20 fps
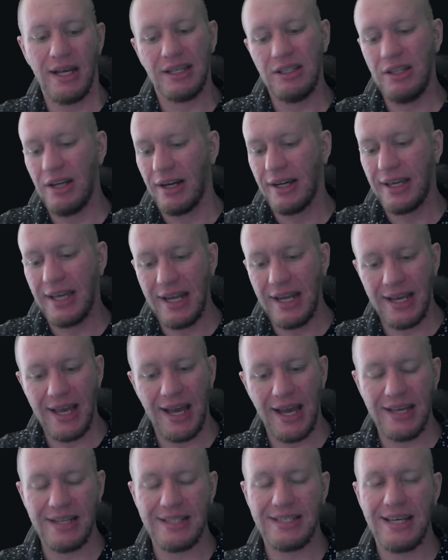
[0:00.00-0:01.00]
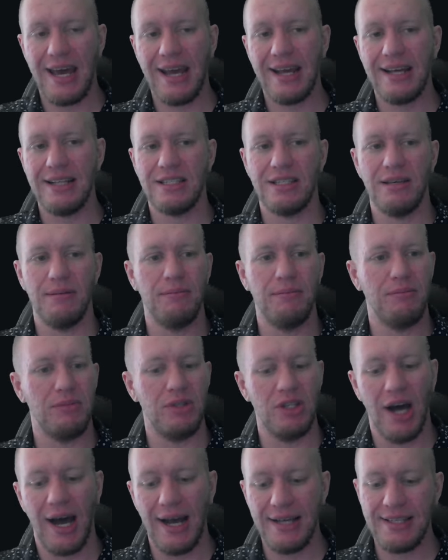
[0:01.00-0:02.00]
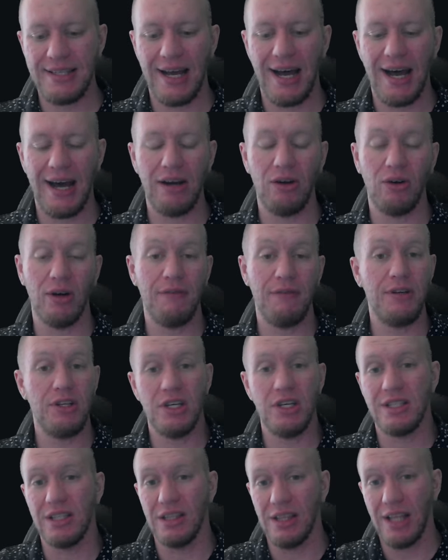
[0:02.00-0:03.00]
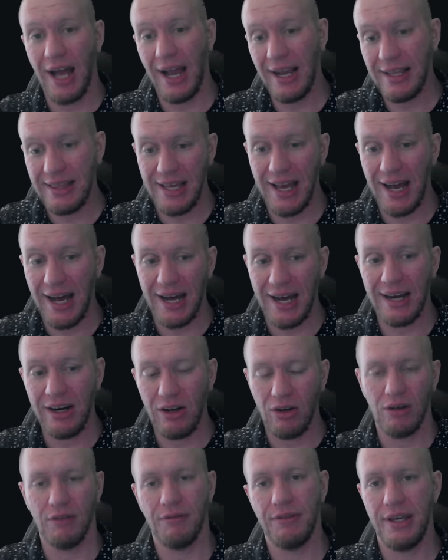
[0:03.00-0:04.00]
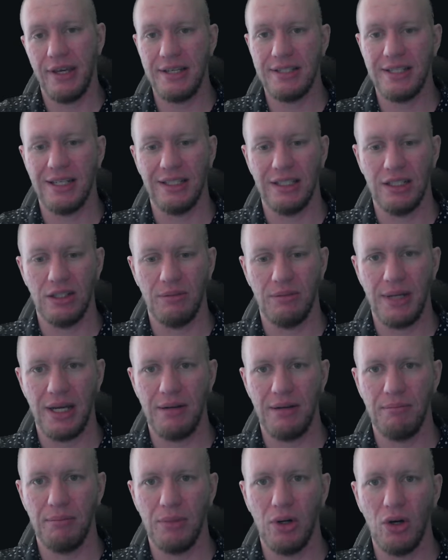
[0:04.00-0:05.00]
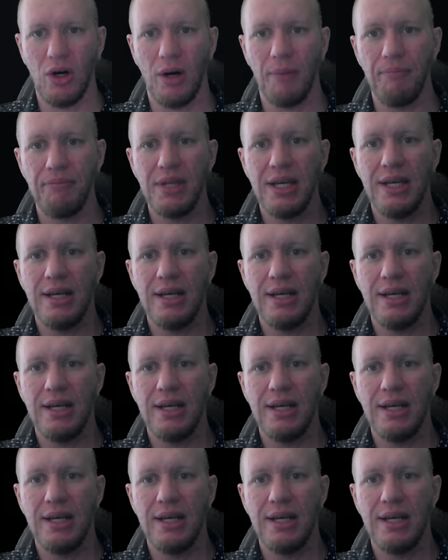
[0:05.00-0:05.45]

kitting out your deck in some nice art, or if you just like the art of these a little bit more.